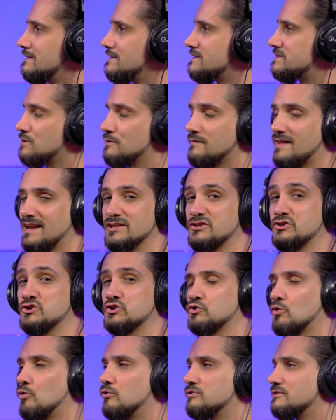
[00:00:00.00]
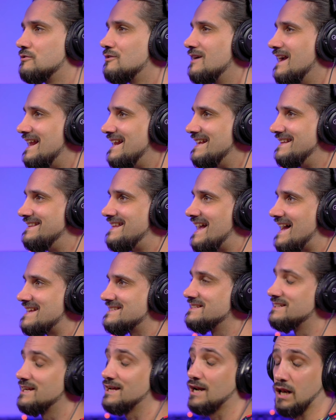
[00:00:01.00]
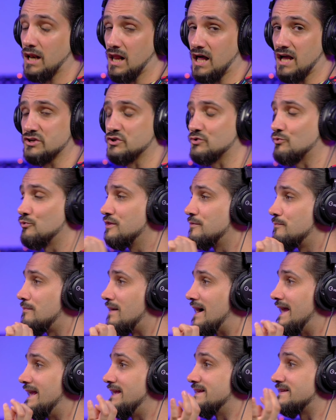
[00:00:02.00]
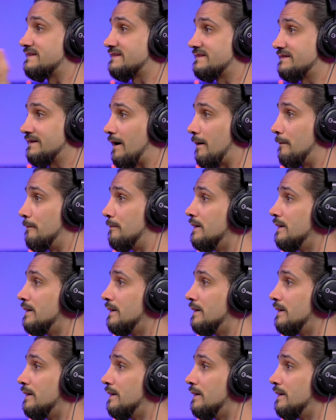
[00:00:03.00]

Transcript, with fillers: so that it's shorter and it doesn't clash with my sub.